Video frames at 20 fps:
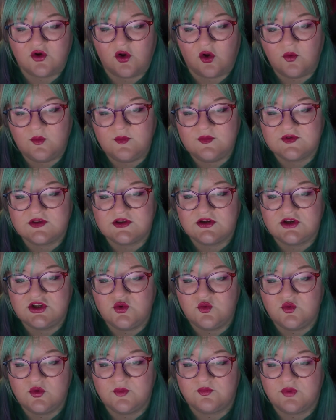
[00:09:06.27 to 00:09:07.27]
Holmes, than
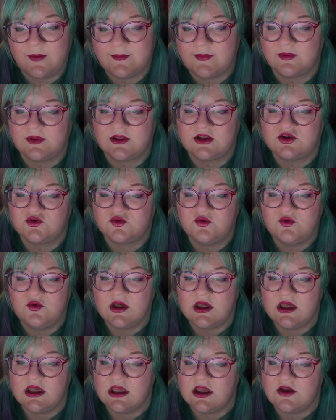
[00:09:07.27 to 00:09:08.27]
you would probably do
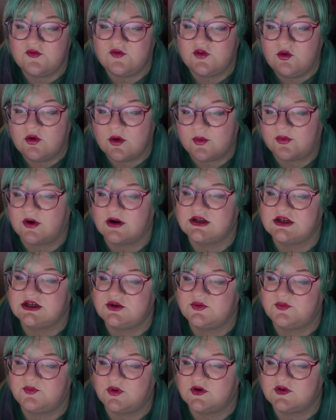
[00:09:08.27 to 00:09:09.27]
if you were brought
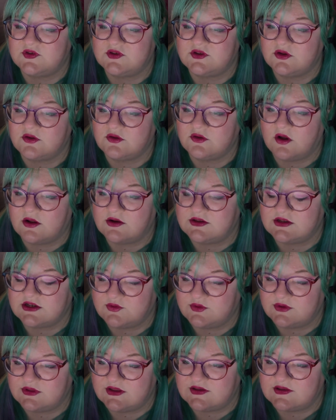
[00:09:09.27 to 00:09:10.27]
into personal
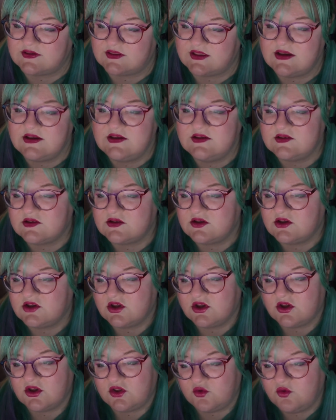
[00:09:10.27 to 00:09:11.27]
contact with these things.
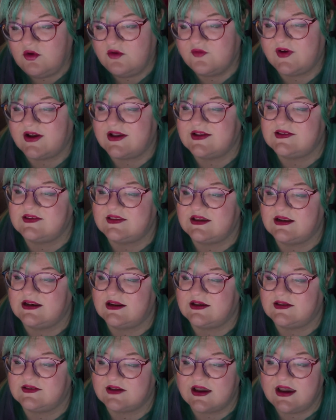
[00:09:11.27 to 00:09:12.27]
Your advice,
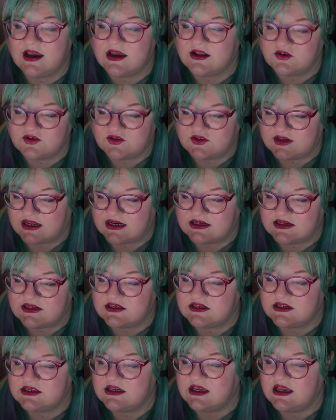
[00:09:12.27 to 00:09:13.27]
then, as I understand
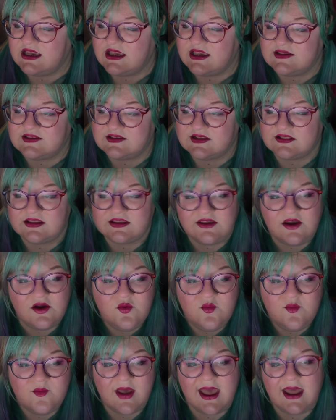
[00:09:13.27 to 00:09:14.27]
it, is that the
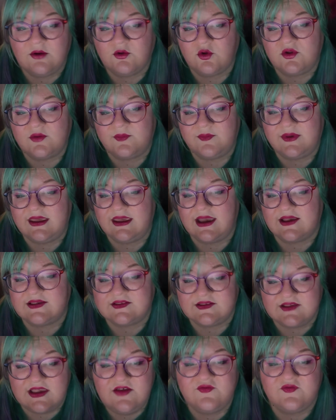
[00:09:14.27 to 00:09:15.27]
young man will be as
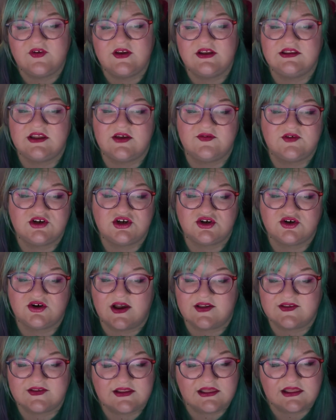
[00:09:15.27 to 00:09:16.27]
safe in Devonshire
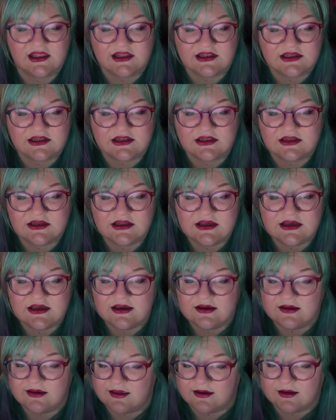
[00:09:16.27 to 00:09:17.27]
as in London.
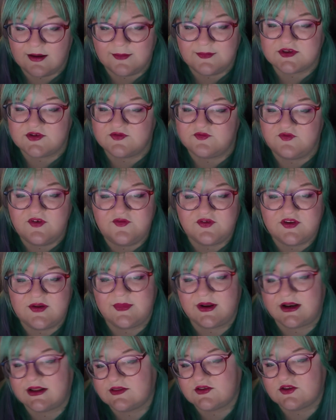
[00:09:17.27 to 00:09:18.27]
He comes in 50
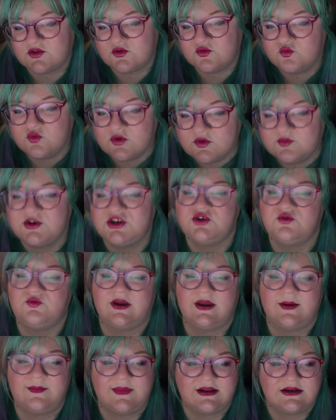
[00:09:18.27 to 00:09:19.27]
minutes. What would you
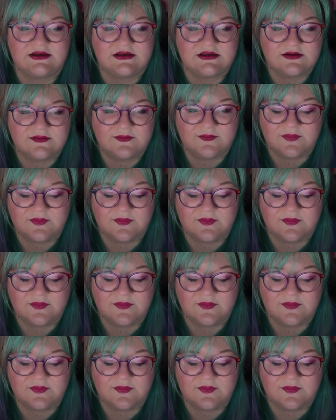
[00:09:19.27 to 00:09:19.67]
recommend?"